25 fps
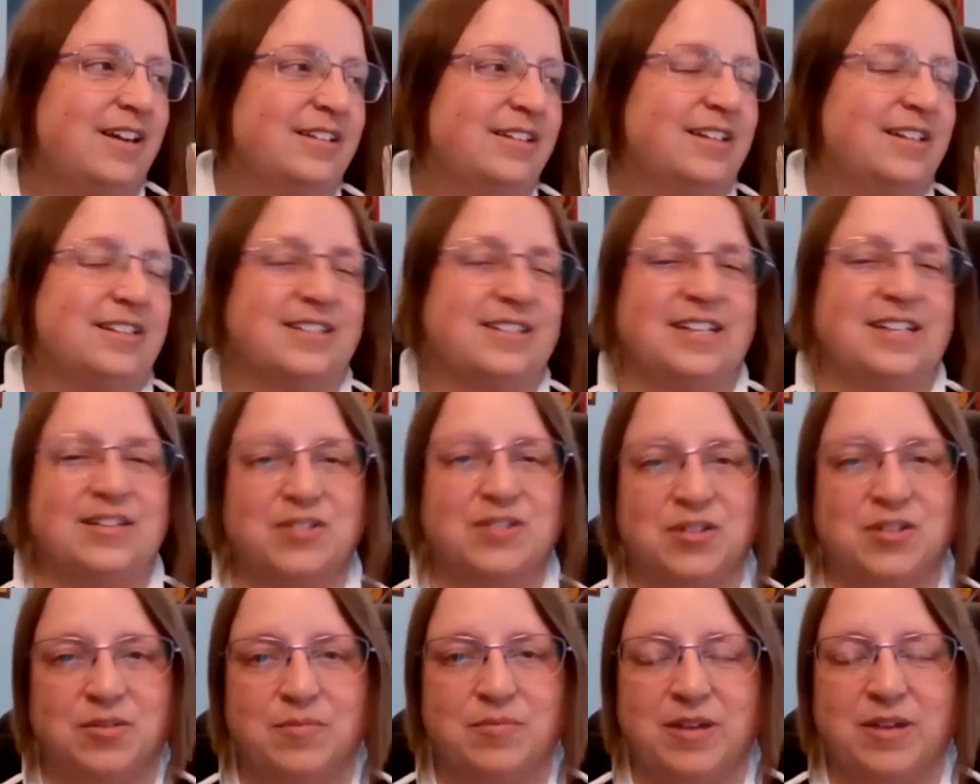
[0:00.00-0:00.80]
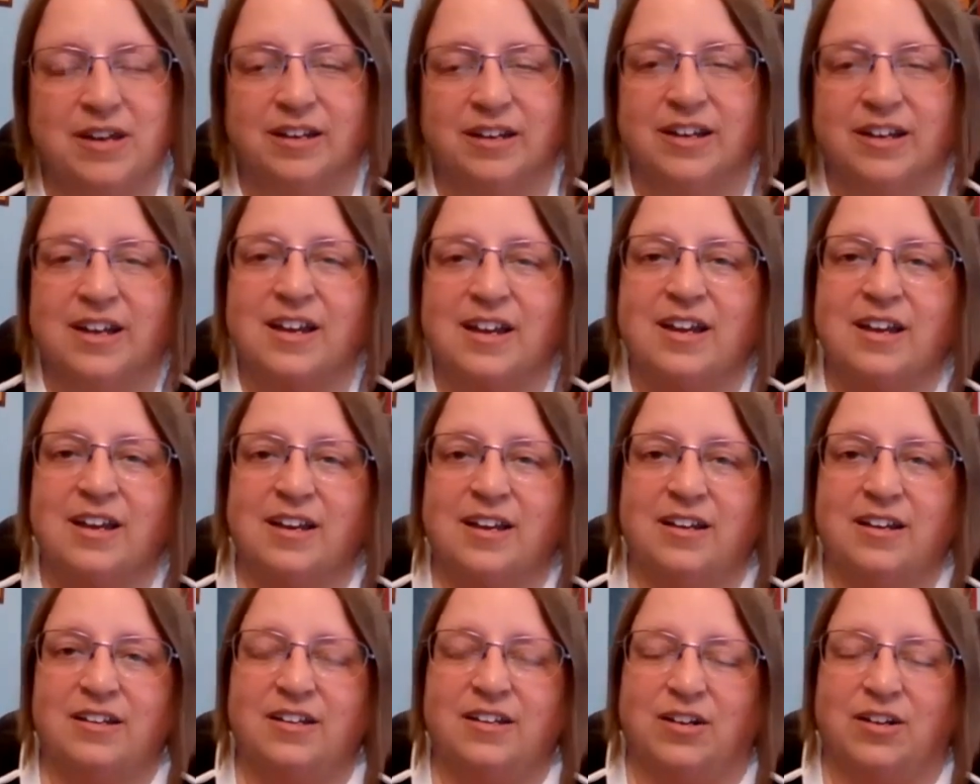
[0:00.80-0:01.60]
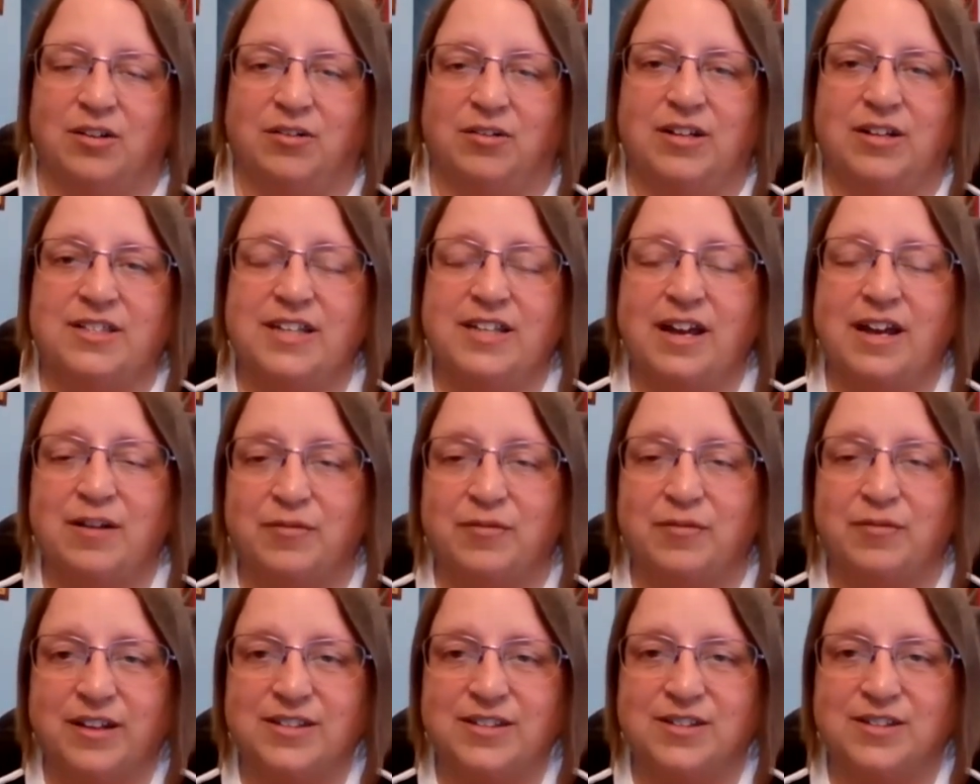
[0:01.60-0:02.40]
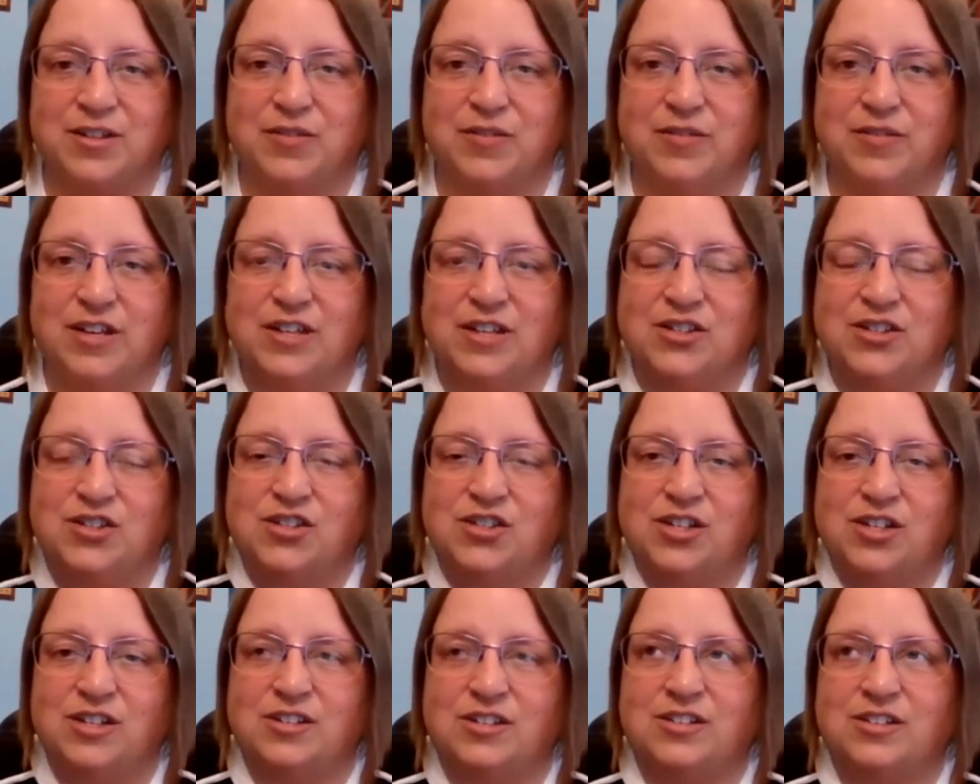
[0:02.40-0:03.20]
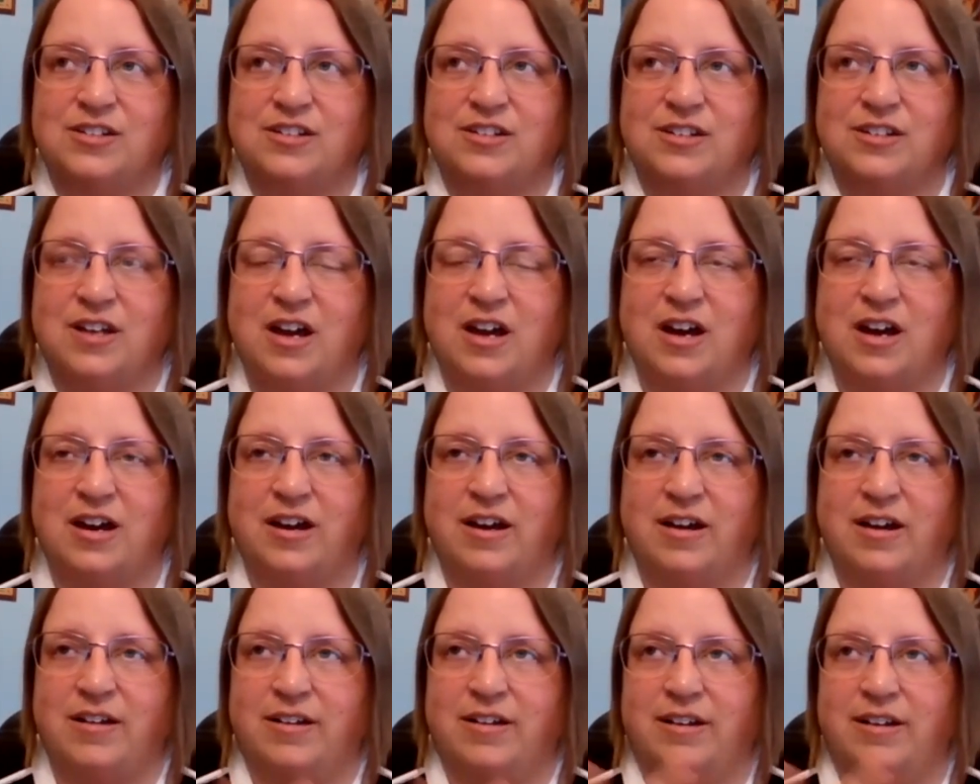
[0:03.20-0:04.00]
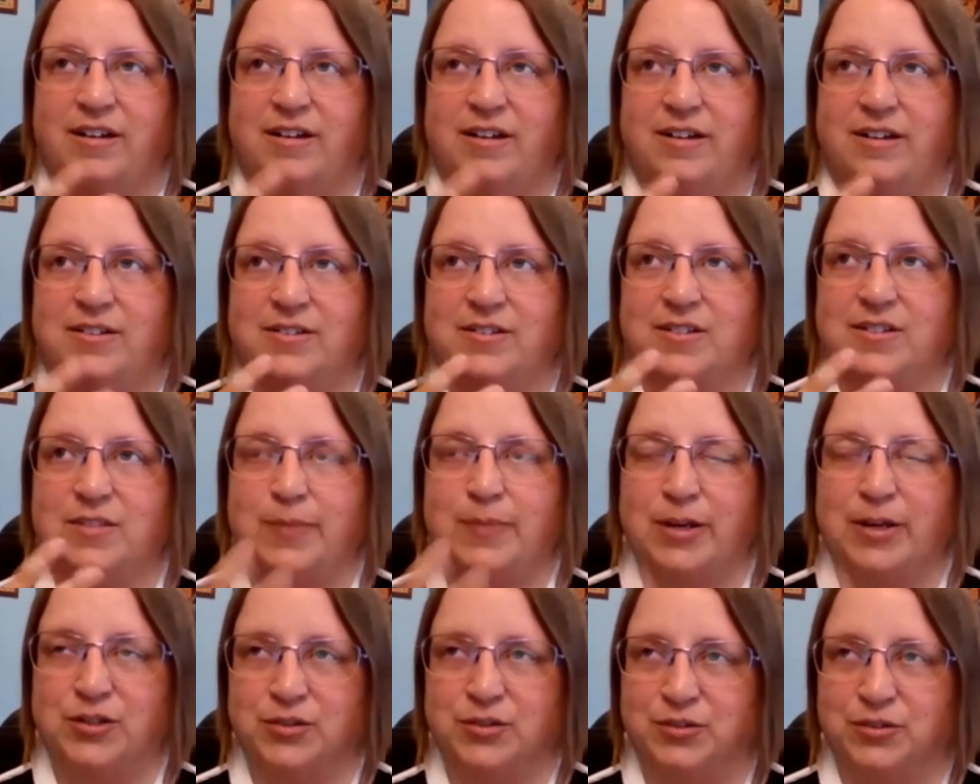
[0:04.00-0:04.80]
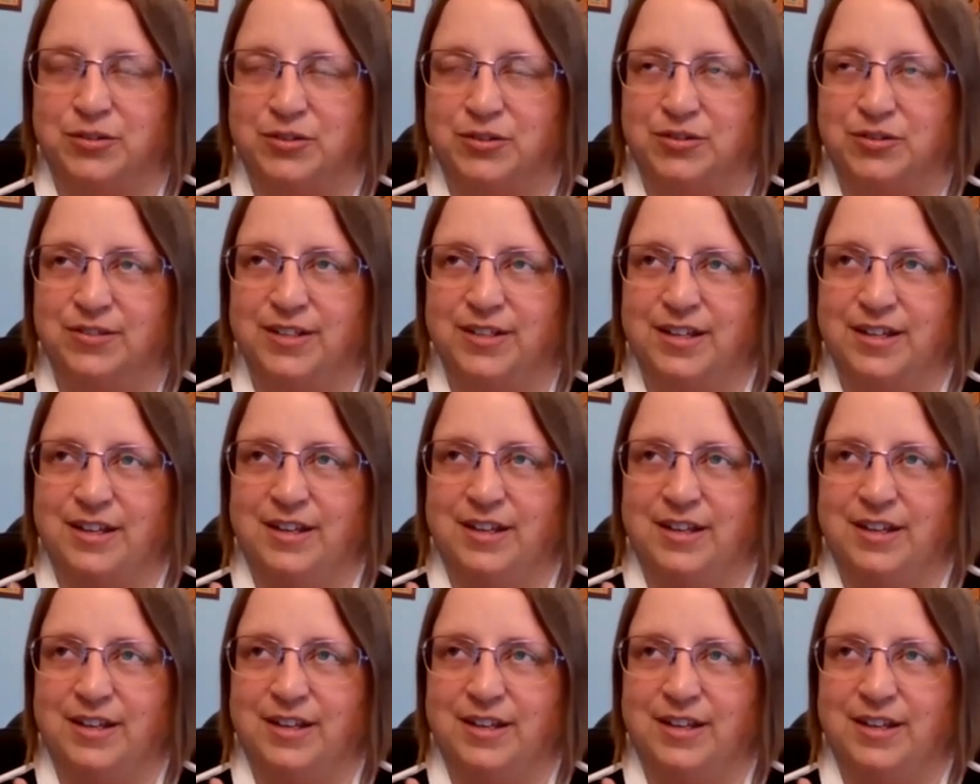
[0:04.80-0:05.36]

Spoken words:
That sounds so mean. It's not offensive. It's just not special.